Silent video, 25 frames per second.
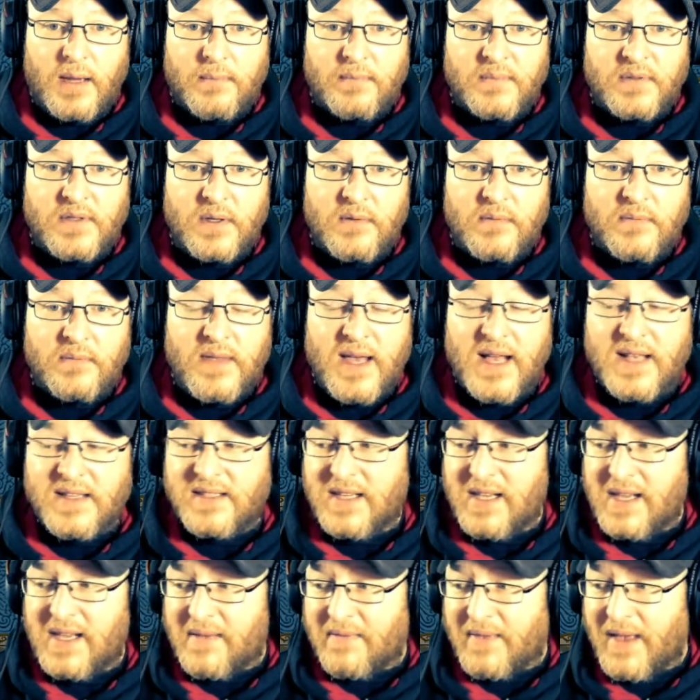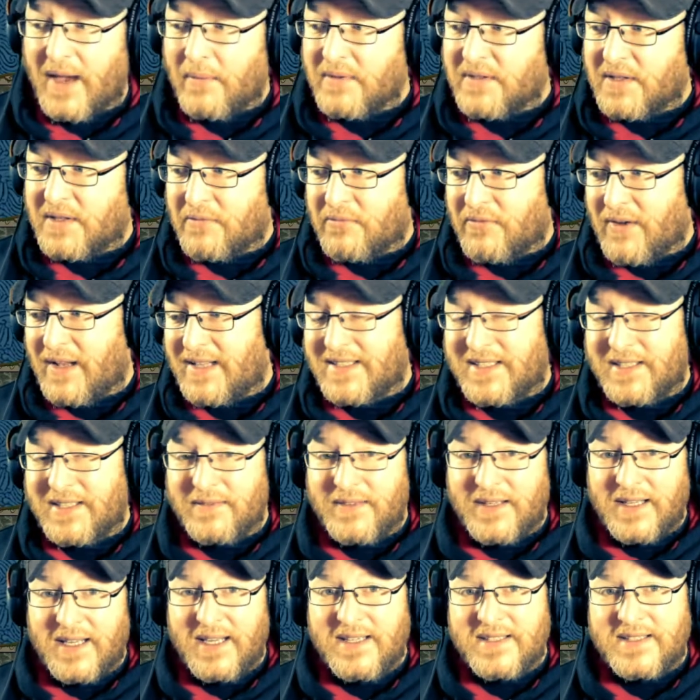so that's it. That was a
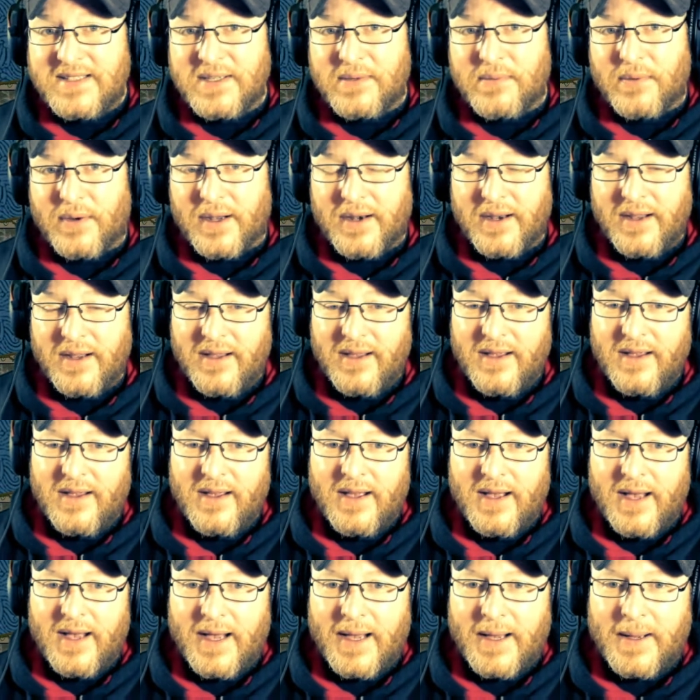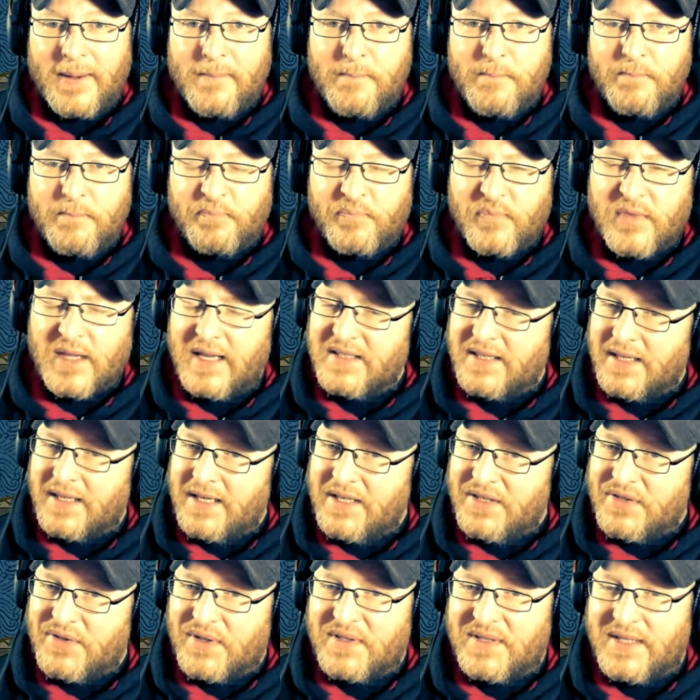relatively easy one. It's
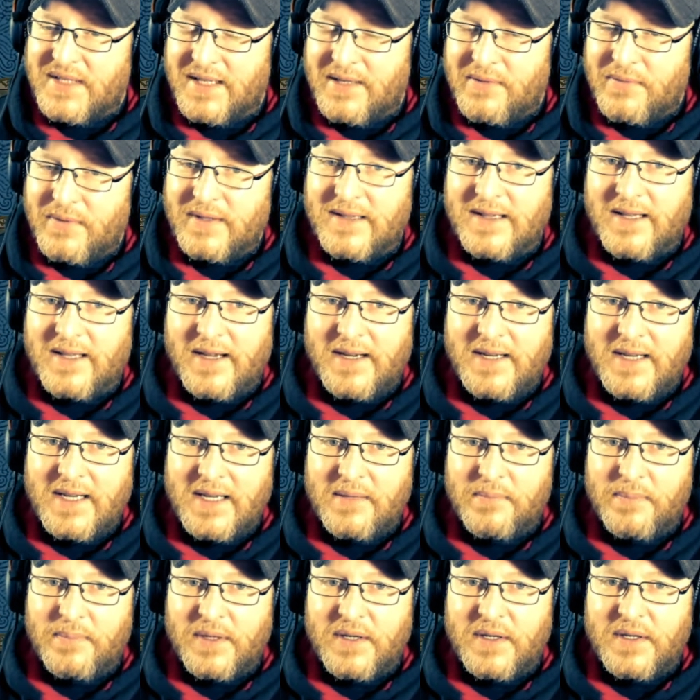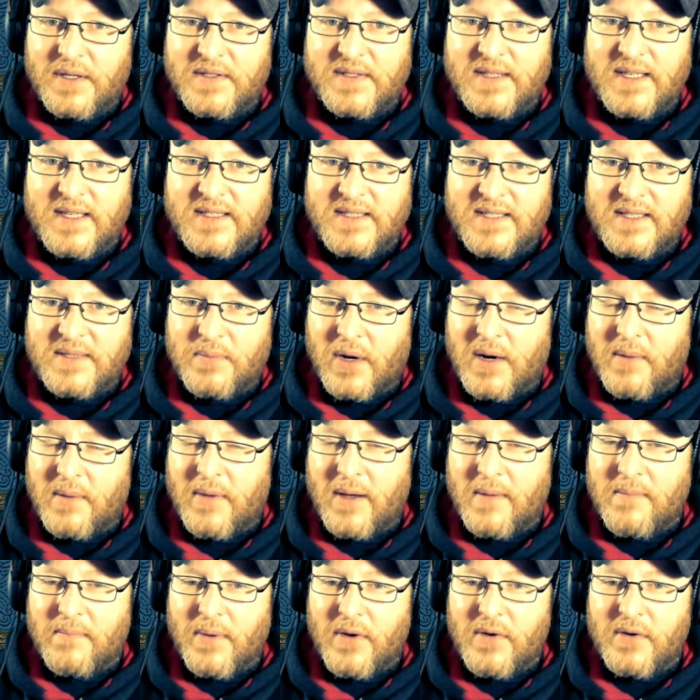interesting with lightning because this is one of
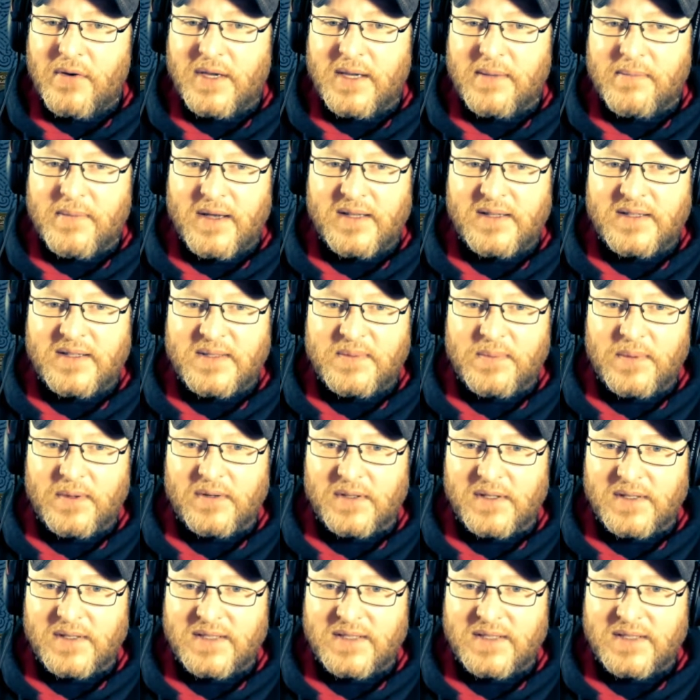my bogeyman spirits.